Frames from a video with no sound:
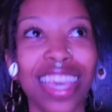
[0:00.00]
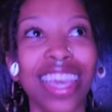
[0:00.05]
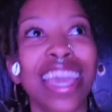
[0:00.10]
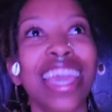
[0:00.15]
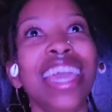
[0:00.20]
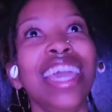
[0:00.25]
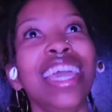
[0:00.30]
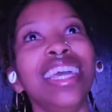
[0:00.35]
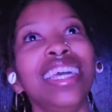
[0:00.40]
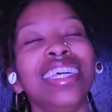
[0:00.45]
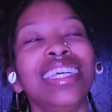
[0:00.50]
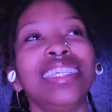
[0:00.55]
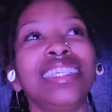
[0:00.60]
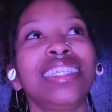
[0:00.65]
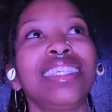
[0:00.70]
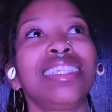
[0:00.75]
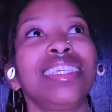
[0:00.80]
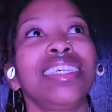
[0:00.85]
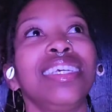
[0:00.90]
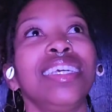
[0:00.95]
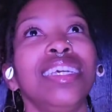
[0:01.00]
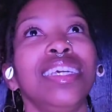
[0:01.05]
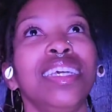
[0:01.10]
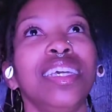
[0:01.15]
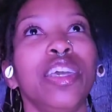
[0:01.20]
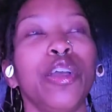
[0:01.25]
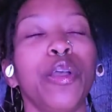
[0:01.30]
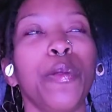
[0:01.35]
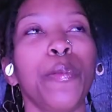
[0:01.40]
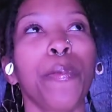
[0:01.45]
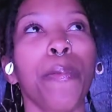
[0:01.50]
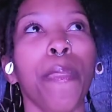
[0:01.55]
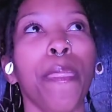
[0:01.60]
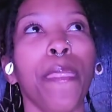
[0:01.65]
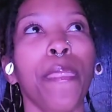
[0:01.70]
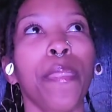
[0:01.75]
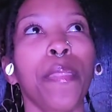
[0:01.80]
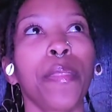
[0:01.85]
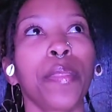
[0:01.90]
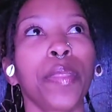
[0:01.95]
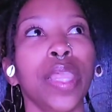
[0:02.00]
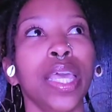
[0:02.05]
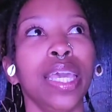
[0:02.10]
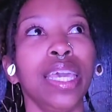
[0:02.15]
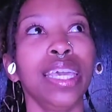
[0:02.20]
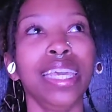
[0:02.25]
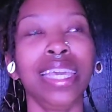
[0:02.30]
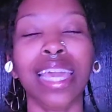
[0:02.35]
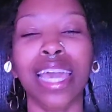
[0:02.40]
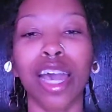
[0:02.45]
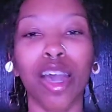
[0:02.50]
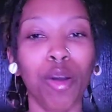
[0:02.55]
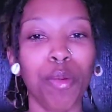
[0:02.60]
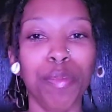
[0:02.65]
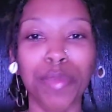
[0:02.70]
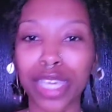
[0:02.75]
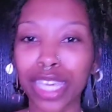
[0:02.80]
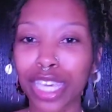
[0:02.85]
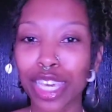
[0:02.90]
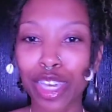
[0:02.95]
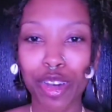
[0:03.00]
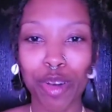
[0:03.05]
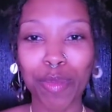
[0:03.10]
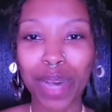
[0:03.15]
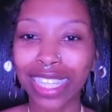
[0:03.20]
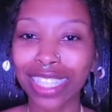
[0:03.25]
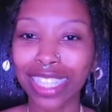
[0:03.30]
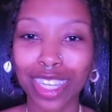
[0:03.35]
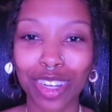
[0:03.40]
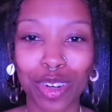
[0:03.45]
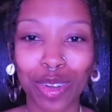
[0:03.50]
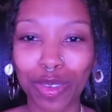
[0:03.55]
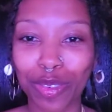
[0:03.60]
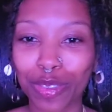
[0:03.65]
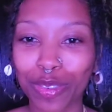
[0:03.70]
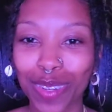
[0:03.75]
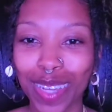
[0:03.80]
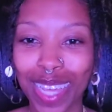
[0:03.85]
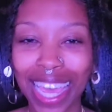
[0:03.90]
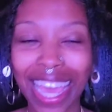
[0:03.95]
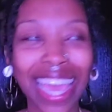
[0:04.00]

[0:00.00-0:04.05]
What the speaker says: And he helped me heal myself.